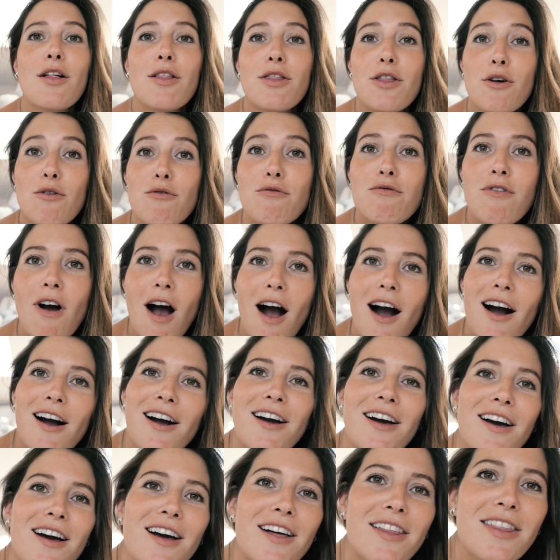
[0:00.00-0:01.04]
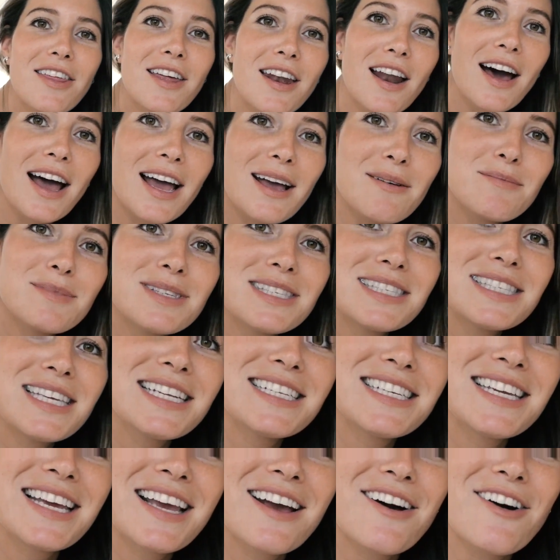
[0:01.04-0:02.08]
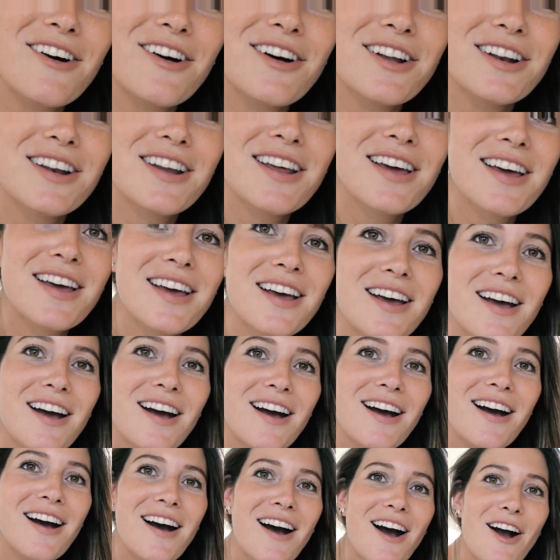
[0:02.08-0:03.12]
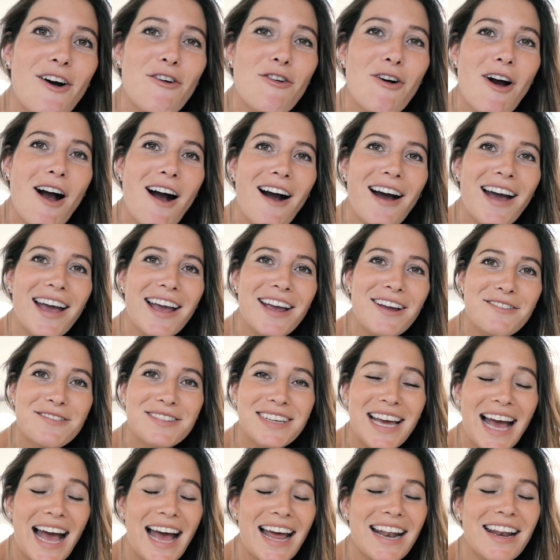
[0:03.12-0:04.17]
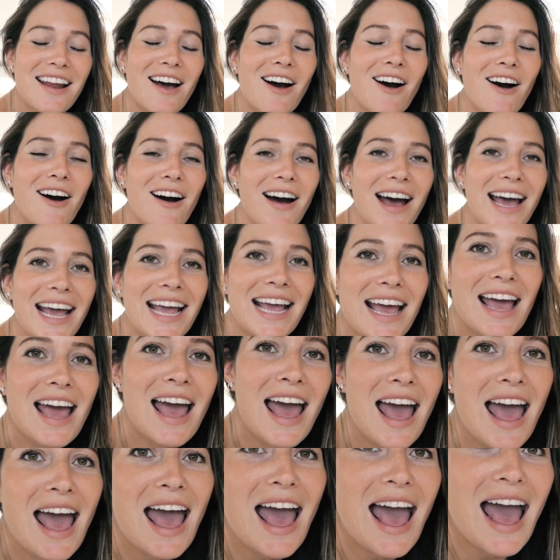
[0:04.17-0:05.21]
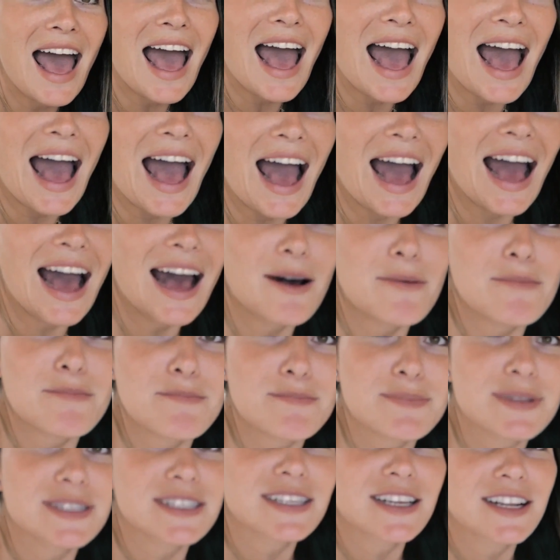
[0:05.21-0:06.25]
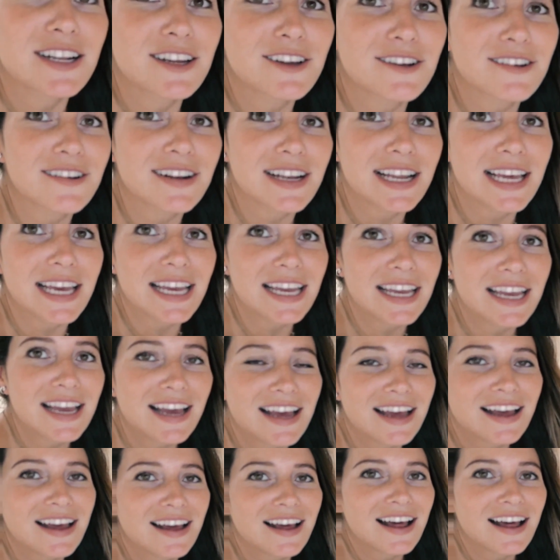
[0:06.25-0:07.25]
the rug that I am sitting on arrived, and I absolutely